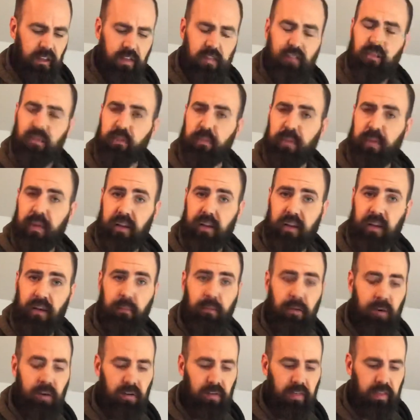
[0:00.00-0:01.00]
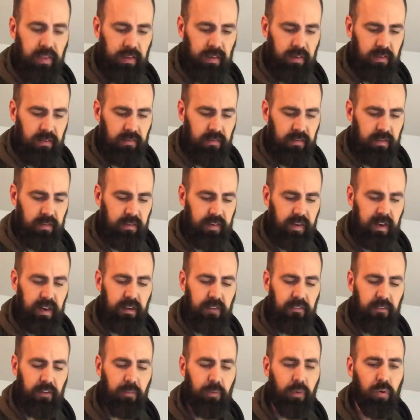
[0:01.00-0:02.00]
could be a number of things. It's kind
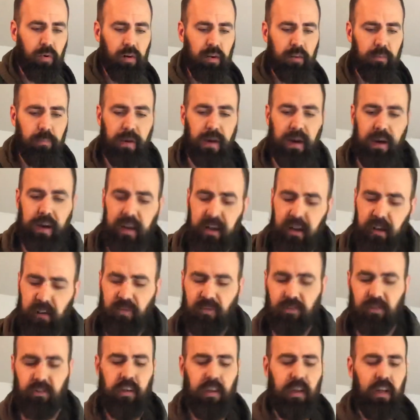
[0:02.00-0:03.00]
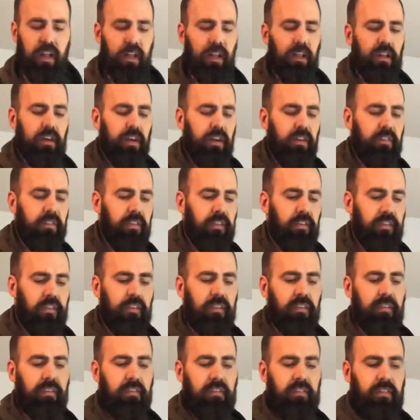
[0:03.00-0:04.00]
of a pork pie-ish look since
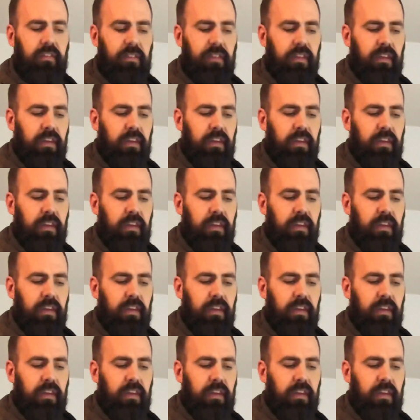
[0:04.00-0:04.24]
it's